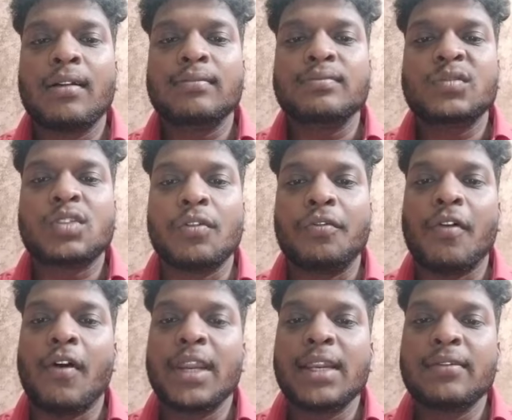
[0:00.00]
So
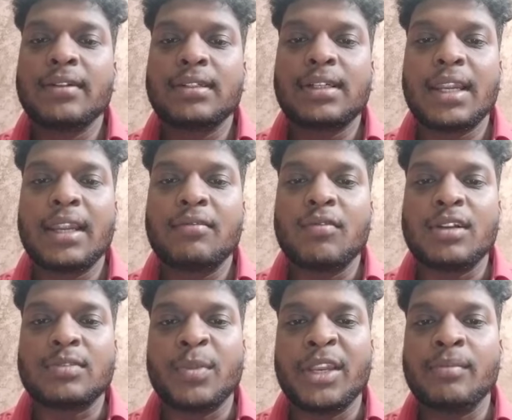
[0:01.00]
foreign trade was
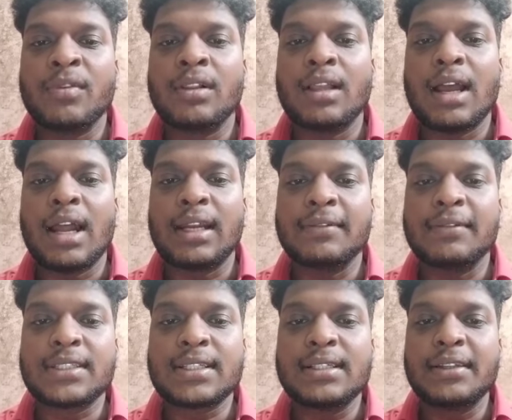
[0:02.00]
minimal and the
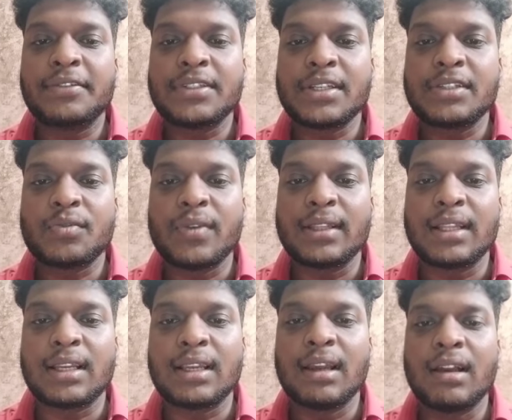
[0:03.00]
fiscal deficits
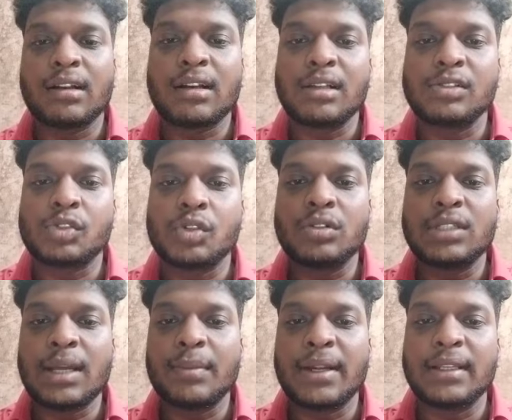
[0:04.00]
were controlled,
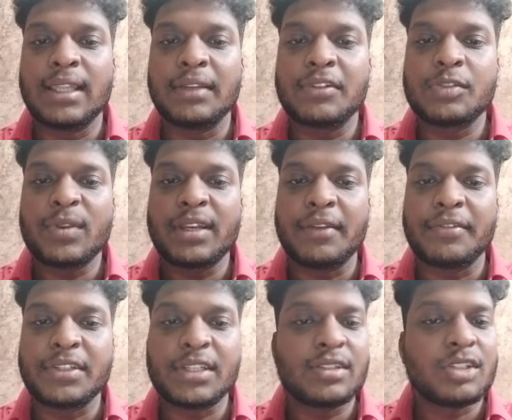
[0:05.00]
but the investment
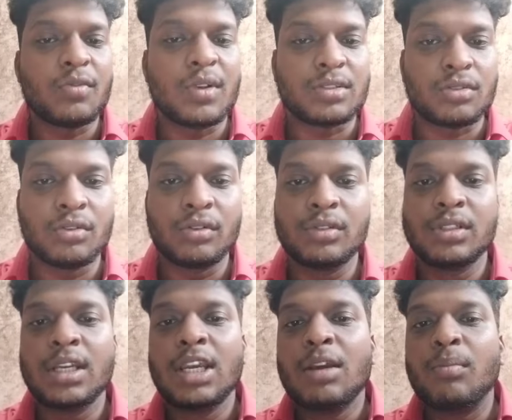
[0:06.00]
efficiency was low.
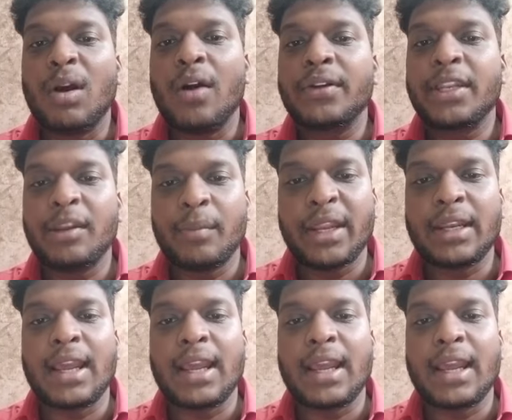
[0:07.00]
Poverty remained high.